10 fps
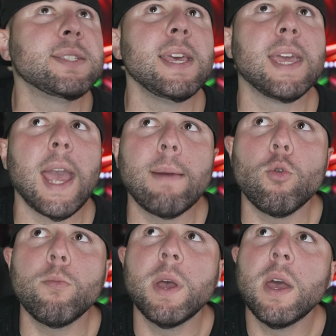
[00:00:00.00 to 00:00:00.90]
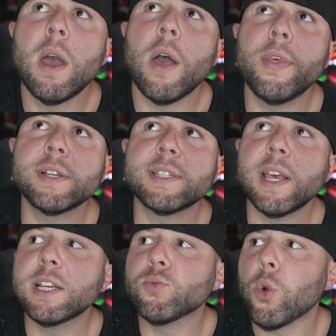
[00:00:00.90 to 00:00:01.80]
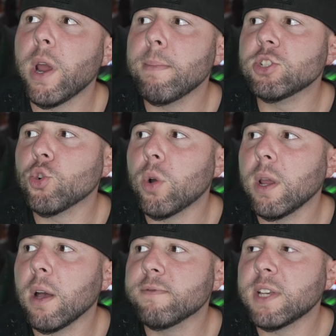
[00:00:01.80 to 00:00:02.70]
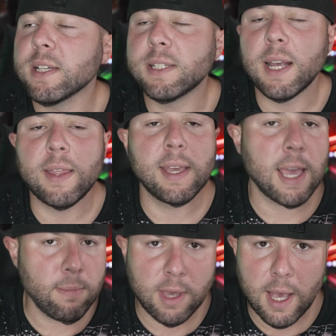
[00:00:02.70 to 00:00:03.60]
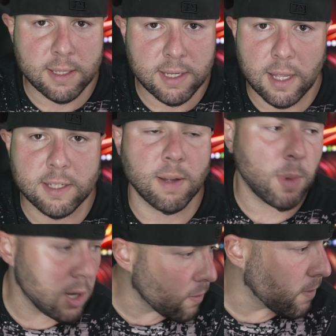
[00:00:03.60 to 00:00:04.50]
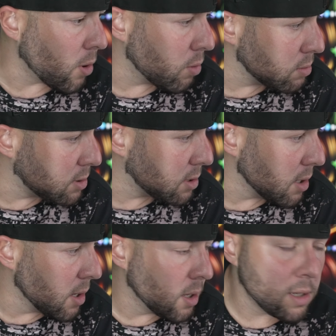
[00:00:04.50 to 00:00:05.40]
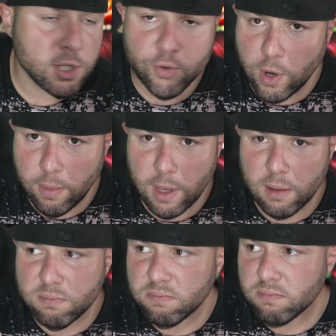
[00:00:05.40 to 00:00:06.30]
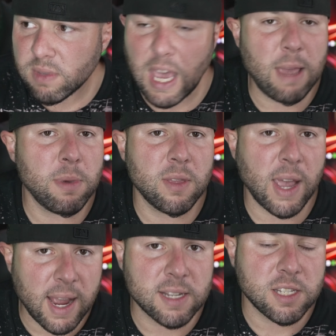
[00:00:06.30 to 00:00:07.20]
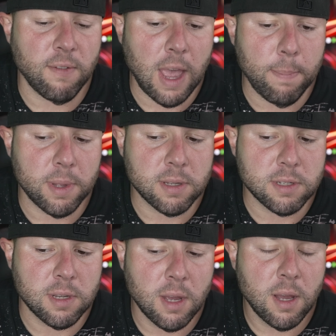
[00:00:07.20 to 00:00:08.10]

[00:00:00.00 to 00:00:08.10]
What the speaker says: the game room, and this is where a majority of testing on the gaming headsets, the microphones, streaming, gaming, that kind of stuff happens.